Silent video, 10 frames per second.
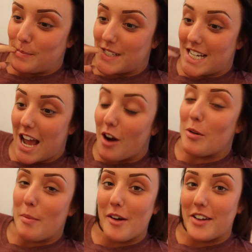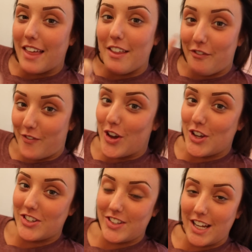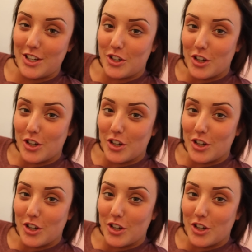And now I'm about to get the first stage